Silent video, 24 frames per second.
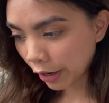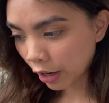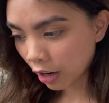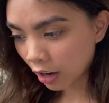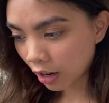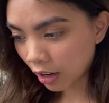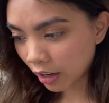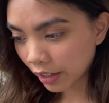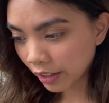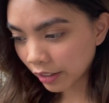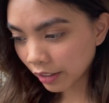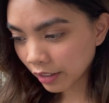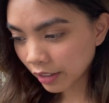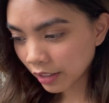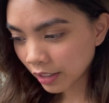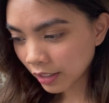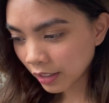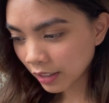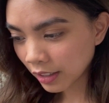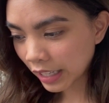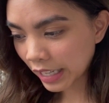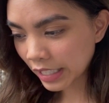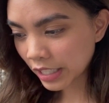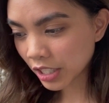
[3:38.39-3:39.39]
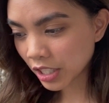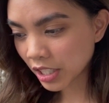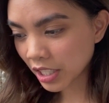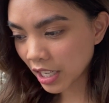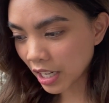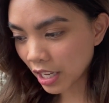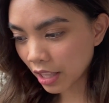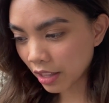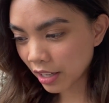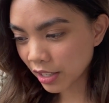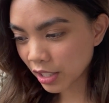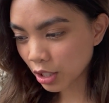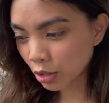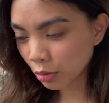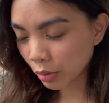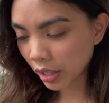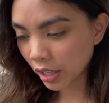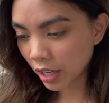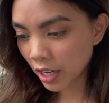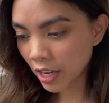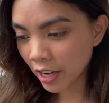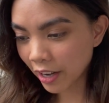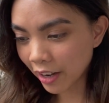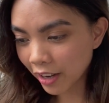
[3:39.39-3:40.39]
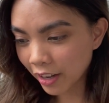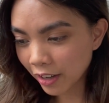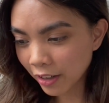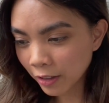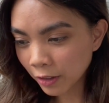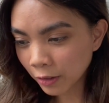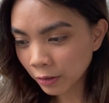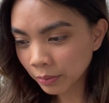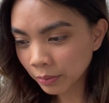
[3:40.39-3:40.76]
on. Let's see this one here.